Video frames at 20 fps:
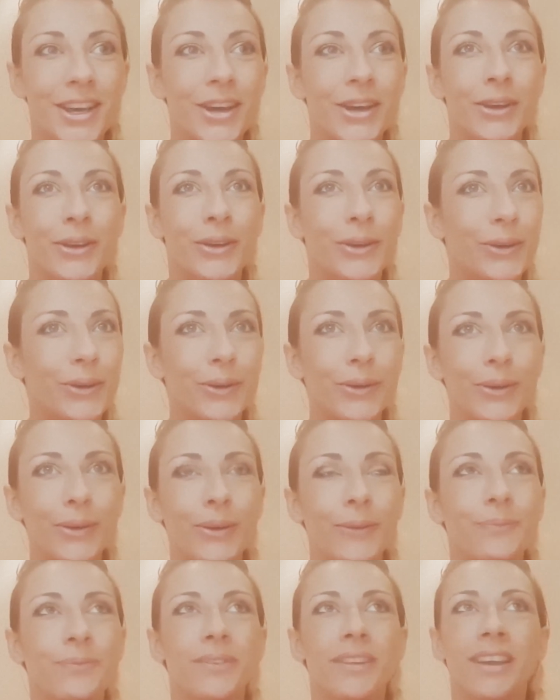who
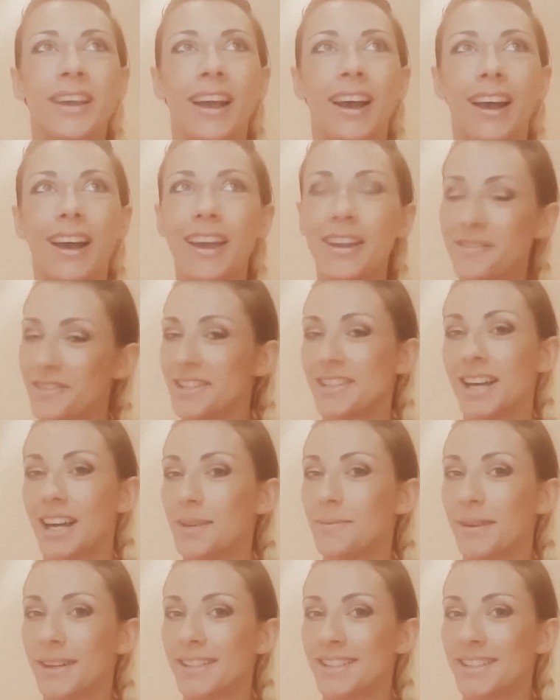every time I see